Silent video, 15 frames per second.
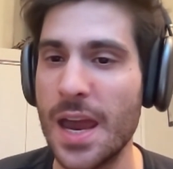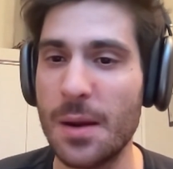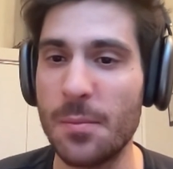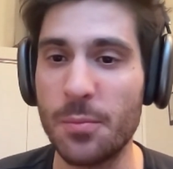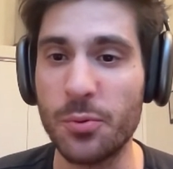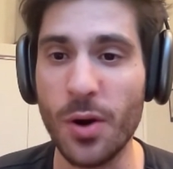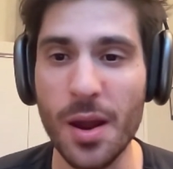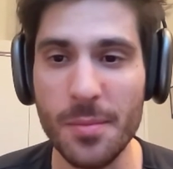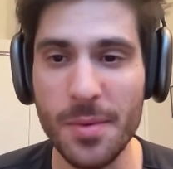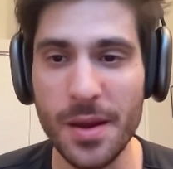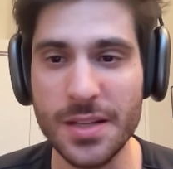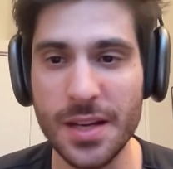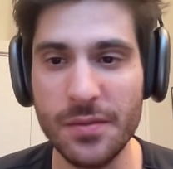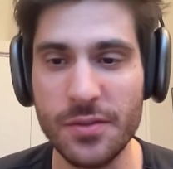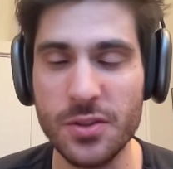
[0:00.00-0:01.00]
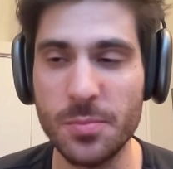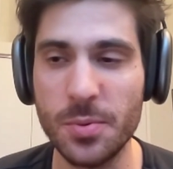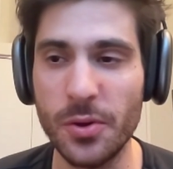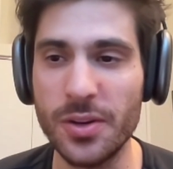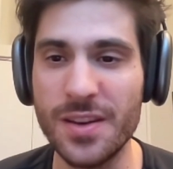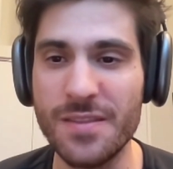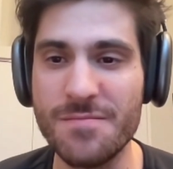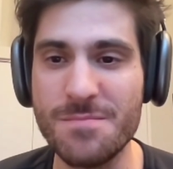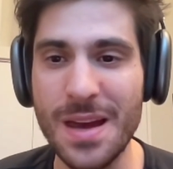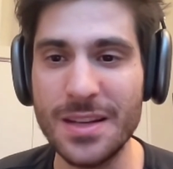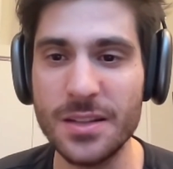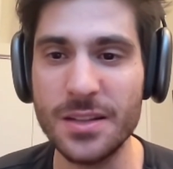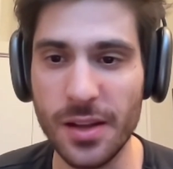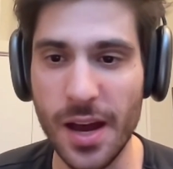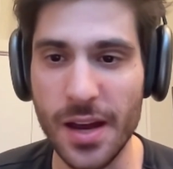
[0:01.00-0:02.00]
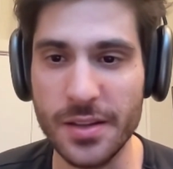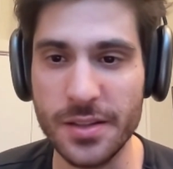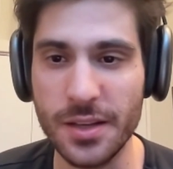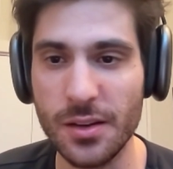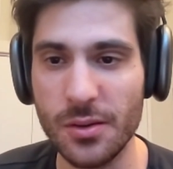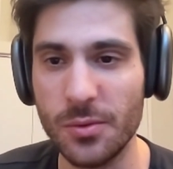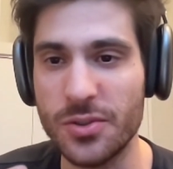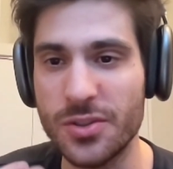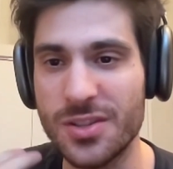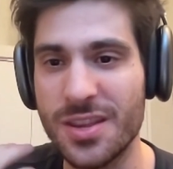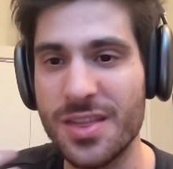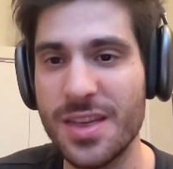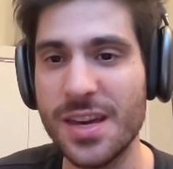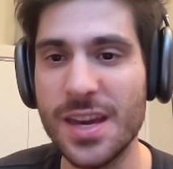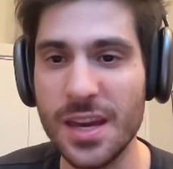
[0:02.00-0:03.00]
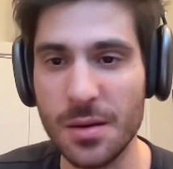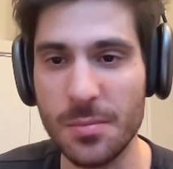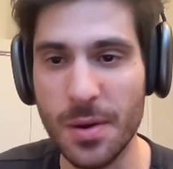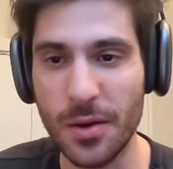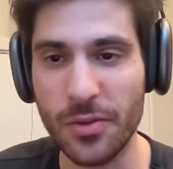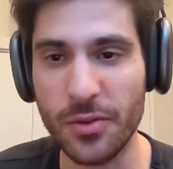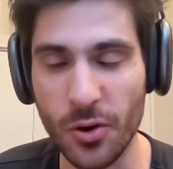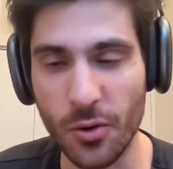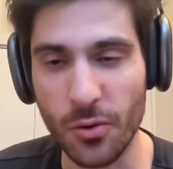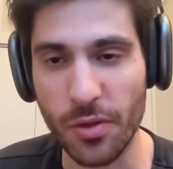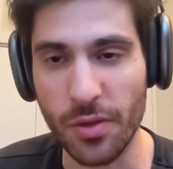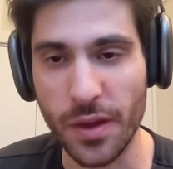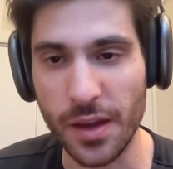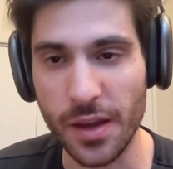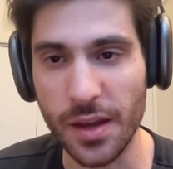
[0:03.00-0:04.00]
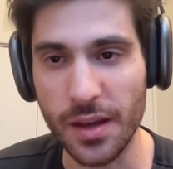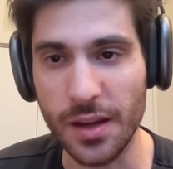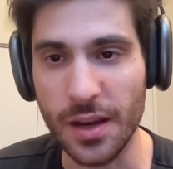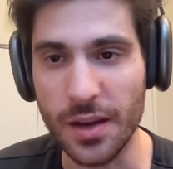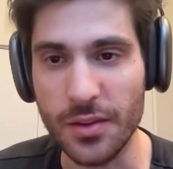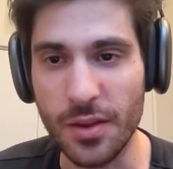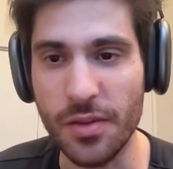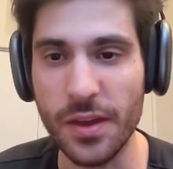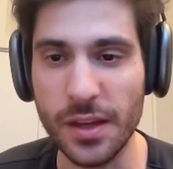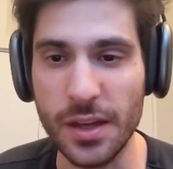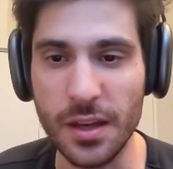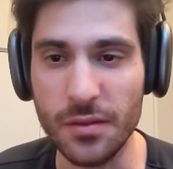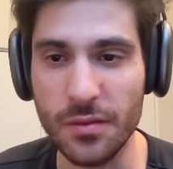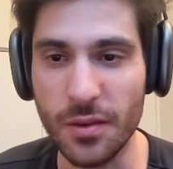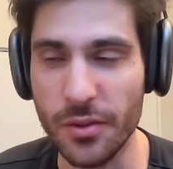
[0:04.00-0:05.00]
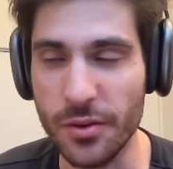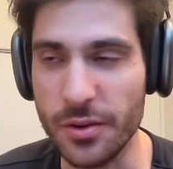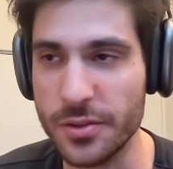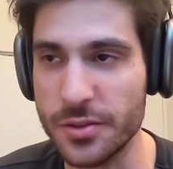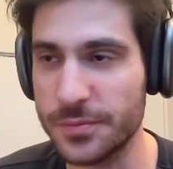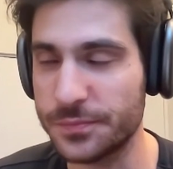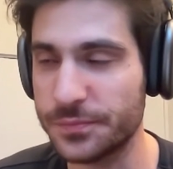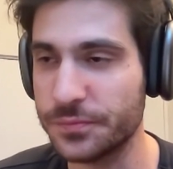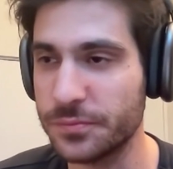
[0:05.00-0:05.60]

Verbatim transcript: And primates have this ability of mentalizing, which is thinking about their own thinking and the thinking of others.